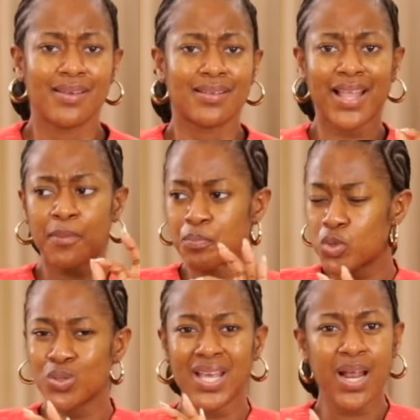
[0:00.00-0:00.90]
That put
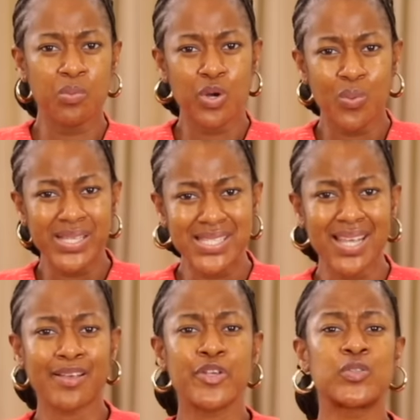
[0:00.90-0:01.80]
together, we always
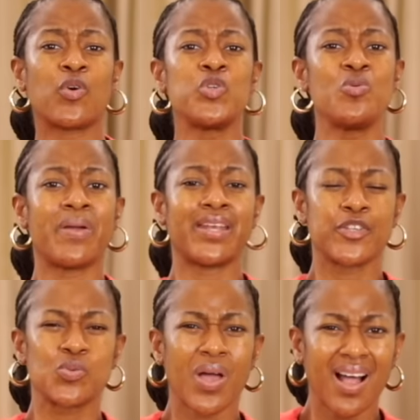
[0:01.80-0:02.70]
say, is for you men
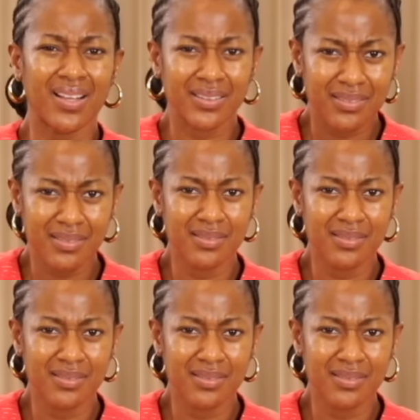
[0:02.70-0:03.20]
as well.